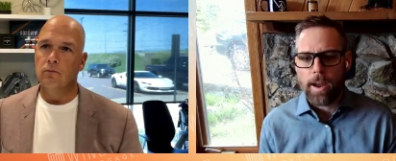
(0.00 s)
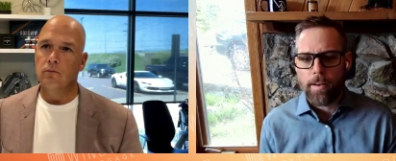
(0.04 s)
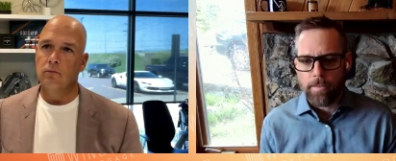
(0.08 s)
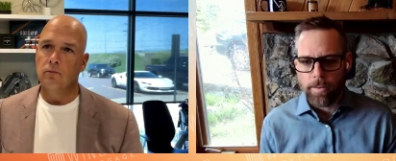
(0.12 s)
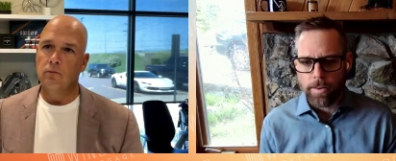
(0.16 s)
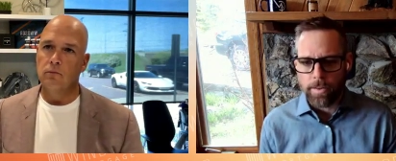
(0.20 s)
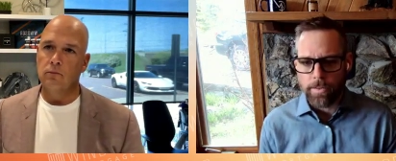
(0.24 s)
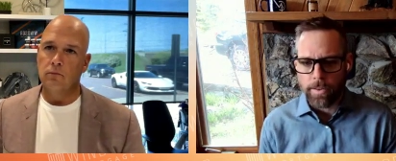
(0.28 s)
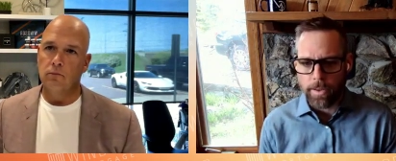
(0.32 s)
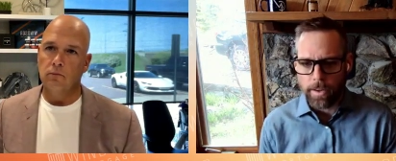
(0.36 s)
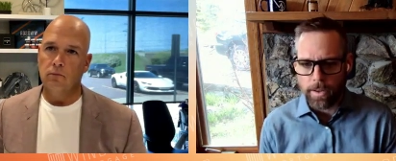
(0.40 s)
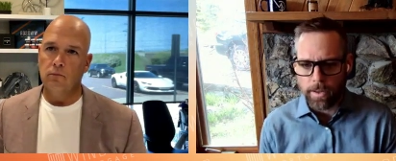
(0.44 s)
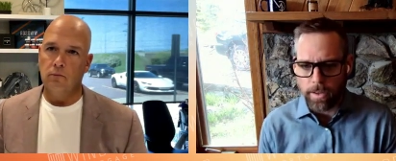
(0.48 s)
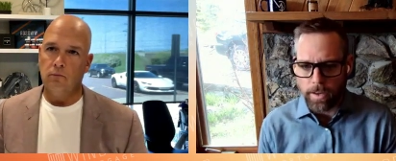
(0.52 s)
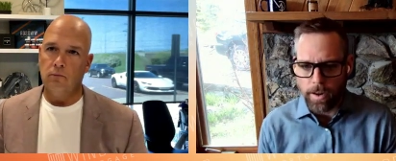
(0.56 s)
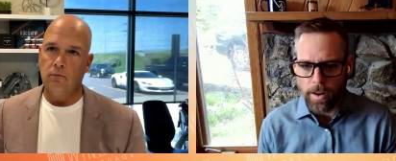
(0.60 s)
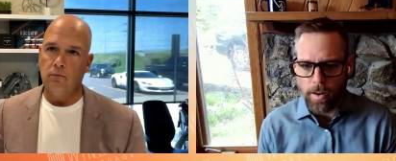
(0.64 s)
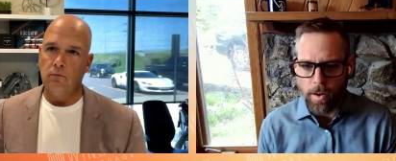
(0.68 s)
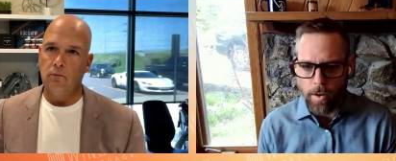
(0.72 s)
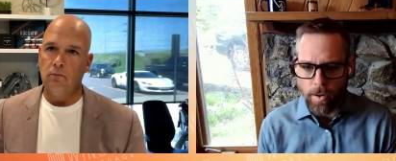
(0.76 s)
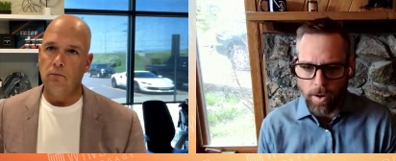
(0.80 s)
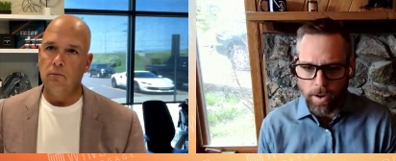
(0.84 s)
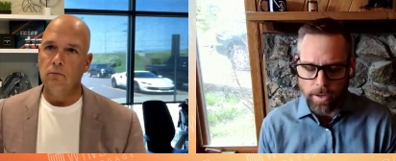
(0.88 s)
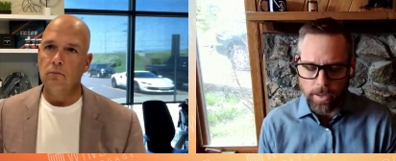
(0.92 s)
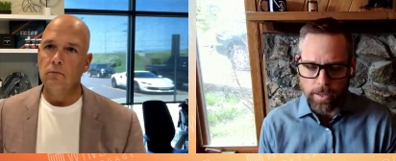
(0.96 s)
Speaker 1: everything in
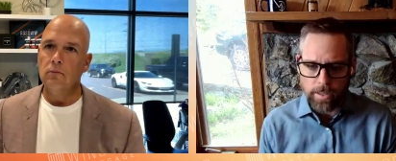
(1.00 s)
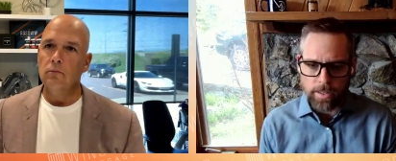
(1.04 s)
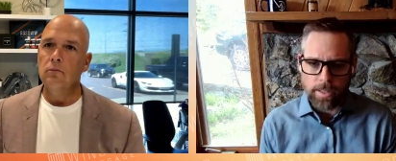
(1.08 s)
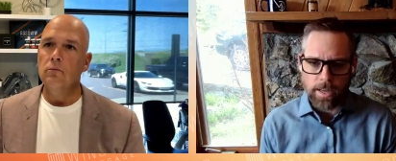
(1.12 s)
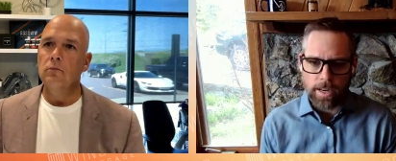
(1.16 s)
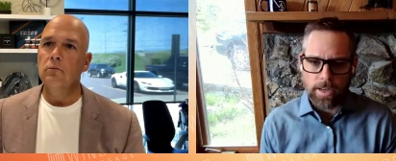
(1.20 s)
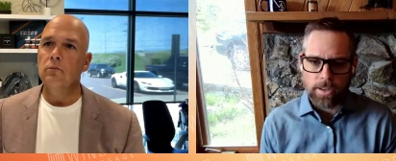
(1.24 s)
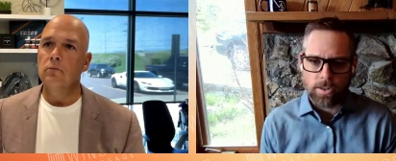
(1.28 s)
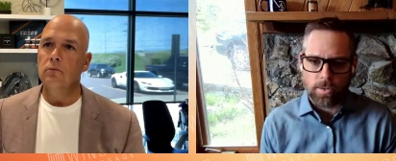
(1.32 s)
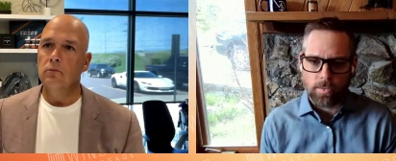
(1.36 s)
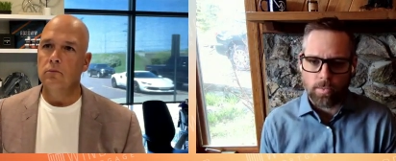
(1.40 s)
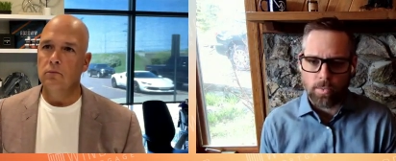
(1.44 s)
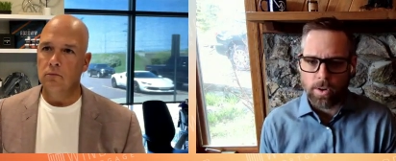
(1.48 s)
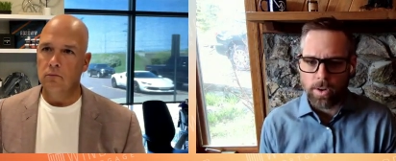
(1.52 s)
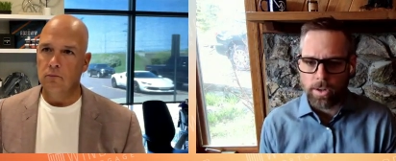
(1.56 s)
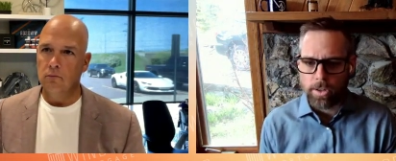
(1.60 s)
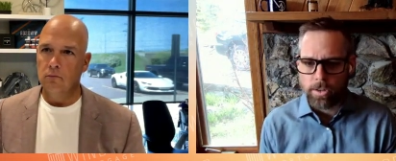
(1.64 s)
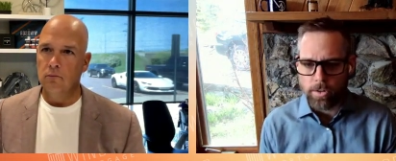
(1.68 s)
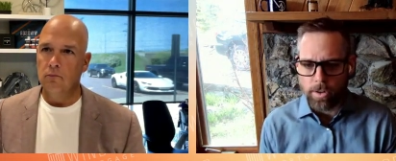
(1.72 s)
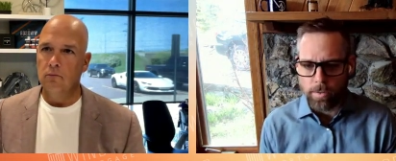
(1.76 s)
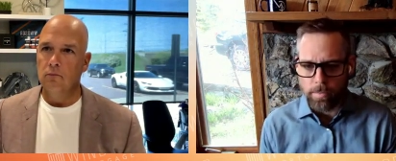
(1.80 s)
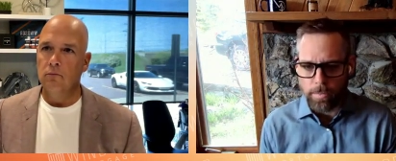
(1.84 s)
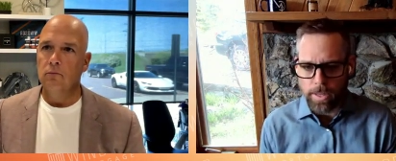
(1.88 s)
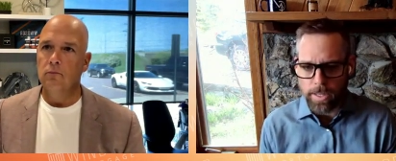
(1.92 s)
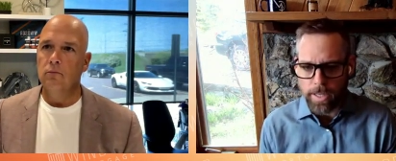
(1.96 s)
our organization. We're
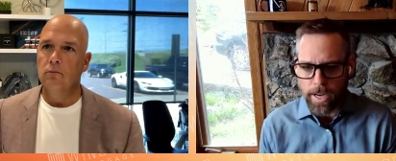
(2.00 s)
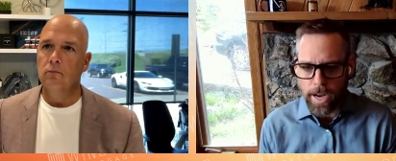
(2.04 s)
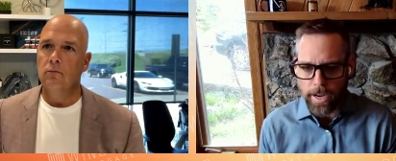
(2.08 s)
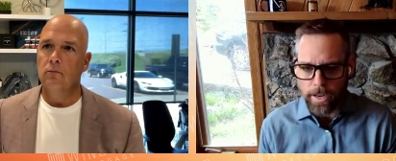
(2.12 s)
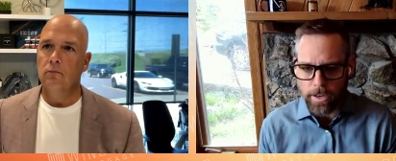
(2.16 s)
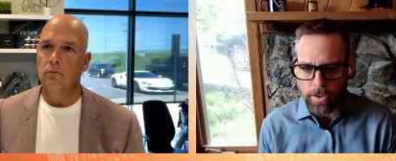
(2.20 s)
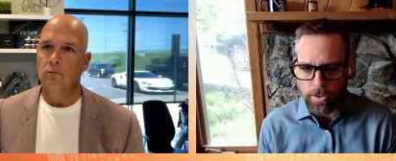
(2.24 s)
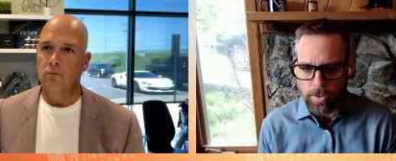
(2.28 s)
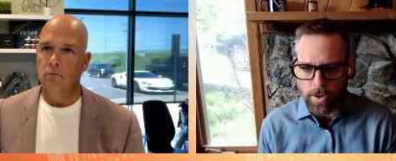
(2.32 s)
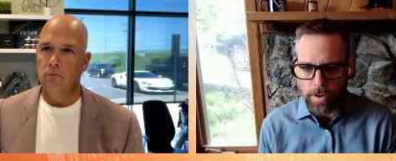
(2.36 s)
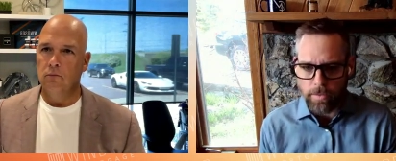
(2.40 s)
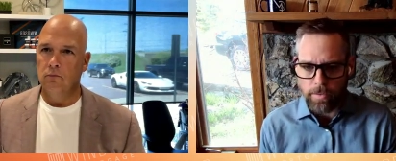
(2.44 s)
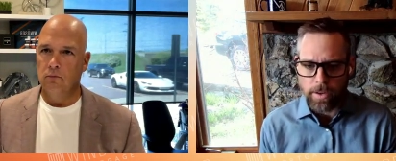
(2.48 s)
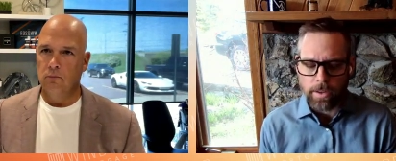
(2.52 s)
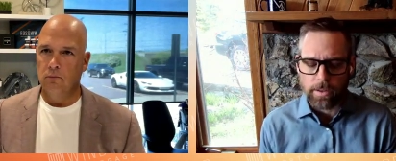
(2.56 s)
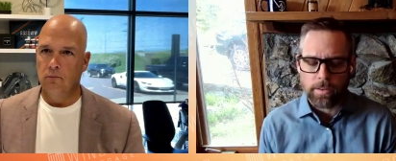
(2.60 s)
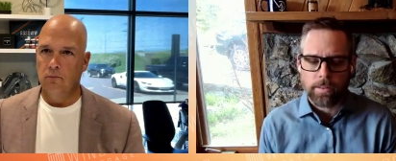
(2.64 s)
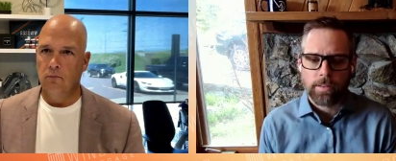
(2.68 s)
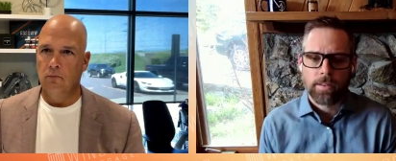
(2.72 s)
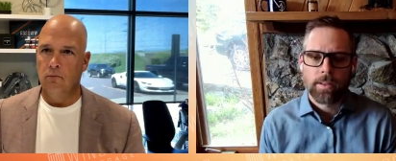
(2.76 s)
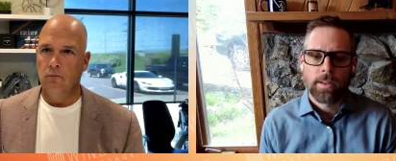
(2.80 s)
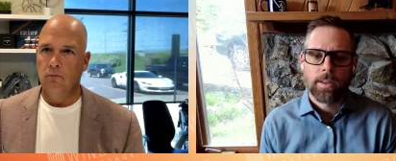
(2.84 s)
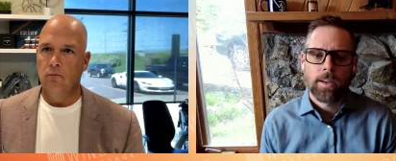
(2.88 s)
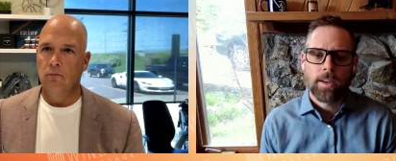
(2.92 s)
extremely data driven,